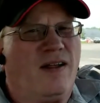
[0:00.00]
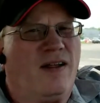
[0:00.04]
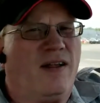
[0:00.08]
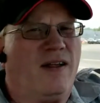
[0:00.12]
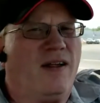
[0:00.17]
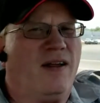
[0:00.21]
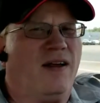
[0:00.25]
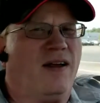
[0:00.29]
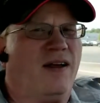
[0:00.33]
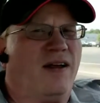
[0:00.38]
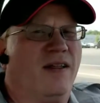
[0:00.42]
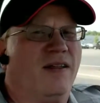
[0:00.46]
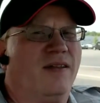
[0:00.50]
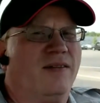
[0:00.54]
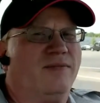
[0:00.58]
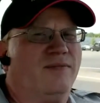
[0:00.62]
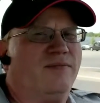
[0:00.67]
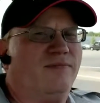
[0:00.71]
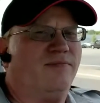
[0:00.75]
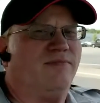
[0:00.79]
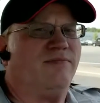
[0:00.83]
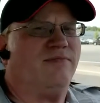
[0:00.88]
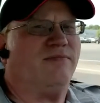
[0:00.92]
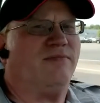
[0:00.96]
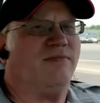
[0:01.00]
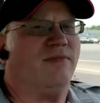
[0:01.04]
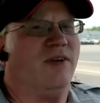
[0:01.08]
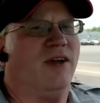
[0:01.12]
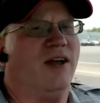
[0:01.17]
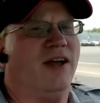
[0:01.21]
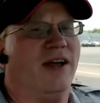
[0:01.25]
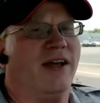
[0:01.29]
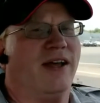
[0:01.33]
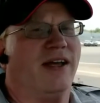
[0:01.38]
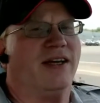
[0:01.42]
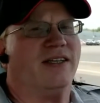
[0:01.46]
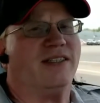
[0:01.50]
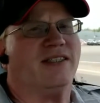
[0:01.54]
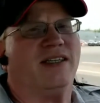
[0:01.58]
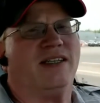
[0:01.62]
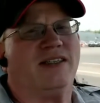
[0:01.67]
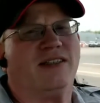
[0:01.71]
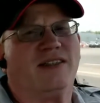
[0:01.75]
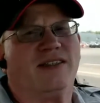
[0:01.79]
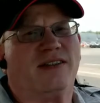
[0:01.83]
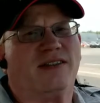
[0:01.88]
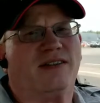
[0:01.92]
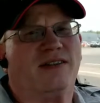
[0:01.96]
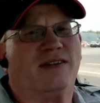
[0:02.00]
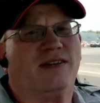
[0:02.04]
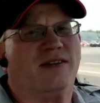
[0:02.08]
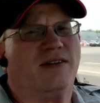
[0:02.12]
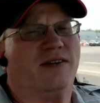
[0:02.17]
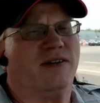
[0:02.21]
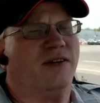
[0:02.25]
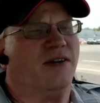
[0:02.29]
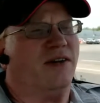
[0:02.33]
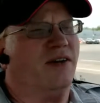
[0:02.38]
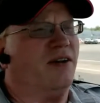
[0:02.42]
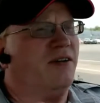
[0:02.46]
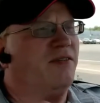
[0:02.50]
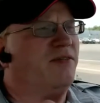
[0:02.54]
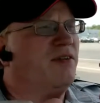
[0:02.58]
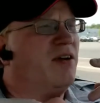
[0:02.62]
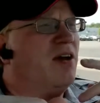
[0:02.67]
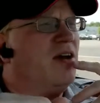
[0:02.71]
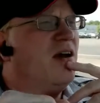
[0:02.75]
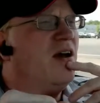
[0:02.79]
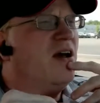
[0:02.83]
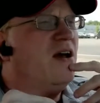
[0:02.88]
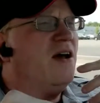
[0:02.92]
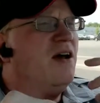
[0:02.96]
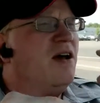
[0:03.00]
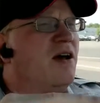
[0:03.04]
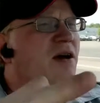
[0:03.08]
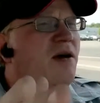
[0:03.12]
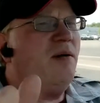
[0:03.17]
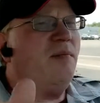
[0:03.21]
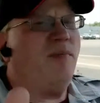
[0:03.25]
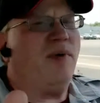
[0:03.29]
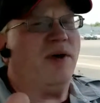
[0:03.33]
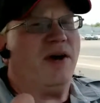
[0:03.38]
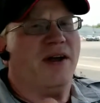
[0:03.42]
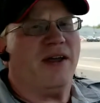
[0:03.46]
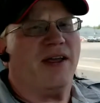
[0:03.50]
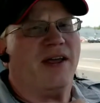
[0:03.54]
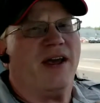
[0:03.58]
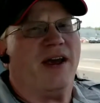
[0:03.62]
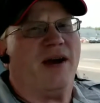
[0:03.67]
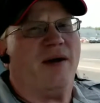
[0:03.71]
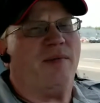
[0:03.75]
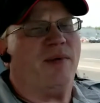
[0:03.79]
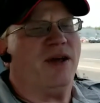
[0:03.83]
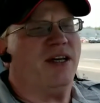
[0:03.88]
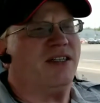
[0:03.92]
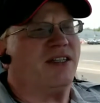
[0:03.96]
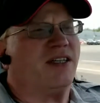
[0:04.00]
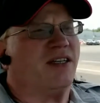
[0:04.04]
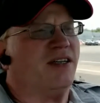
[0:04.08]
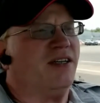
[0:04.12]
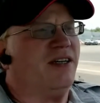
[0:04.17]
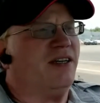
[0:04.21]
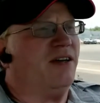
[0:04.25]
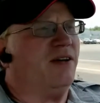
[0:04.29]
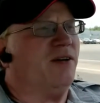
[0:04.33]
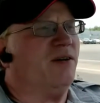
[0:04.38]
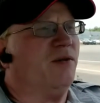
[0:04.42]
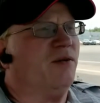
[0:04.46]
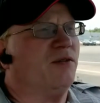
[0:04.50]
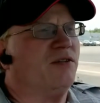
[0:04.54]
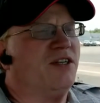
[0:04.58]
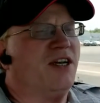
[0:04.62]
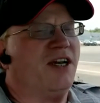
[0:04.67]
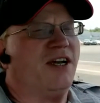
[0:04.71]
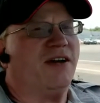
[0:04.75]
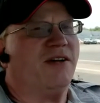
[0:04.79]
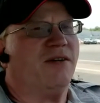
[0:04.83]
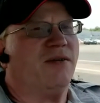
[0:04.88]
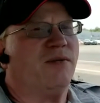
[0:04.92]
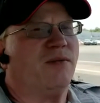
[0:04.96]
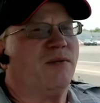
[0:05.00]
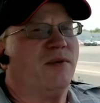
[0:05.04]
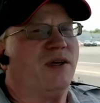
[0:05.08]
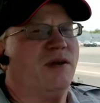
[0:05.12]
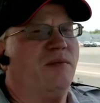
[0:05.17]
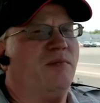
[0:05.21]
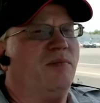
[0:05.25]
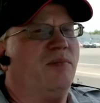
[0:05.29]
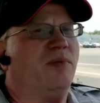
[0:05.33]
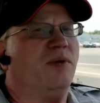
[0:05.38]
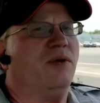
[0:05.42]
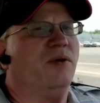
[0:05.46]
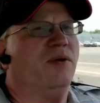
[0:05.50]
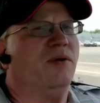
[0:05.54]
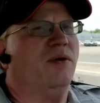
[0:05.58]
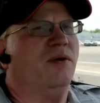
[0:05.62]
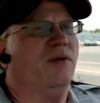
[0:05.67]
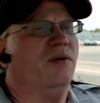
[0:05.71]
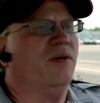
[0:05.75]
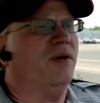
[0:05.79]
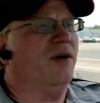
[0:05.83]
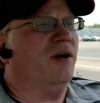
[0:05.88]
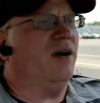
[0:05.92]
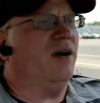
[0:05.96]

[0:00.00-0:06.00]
Well, I guess that's good enough. But yeah, basically a whole channel reboot.